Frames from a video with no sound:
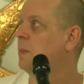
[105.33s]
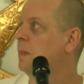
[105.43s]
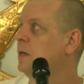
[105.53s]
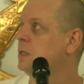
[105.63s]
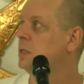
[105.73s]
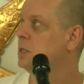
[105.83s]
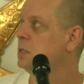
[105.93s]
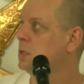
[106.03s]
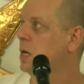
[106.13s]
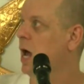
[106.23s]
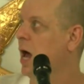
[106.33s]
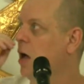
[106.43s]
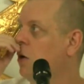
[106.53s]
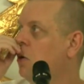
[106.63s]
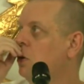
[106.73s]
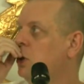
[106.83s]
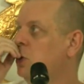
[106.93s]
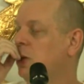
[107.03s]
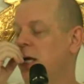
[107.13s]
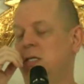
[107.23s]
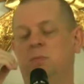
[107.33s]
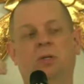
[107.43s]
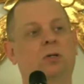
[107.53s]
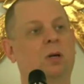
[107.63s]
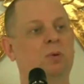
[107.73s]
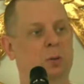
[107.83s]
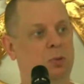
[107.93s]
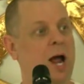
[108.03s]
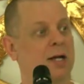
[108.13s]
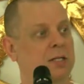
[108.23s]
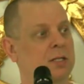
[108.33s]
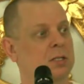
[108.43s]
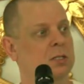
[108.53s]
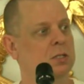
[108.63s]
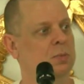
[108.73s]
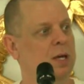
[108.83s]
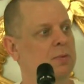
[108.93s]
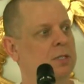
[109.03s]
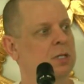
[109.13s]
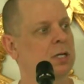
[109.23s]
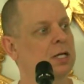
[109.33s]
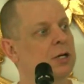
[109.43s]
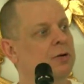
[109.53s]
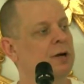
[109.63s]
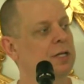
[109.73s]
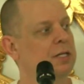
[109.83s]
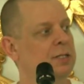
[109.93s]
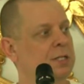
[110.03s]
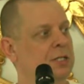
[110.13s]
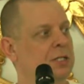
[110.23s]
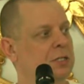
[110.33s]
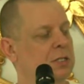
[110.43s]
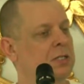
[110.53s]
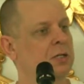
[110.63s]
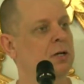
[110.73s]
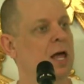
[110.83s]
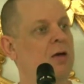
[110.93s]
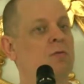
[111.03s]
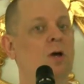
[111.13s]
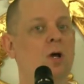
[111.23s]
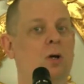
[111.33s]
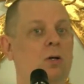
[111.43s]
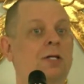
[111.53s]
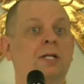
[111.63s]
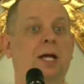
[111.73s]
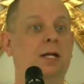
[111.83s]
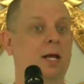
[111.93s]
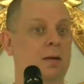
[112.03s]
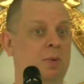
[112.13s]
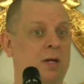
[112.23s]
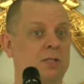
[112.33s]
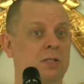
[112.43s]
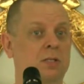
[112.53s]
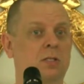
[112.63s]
This is how you would like to build up your practice to be able to integrate these teachings into your life on a day-to-day basis.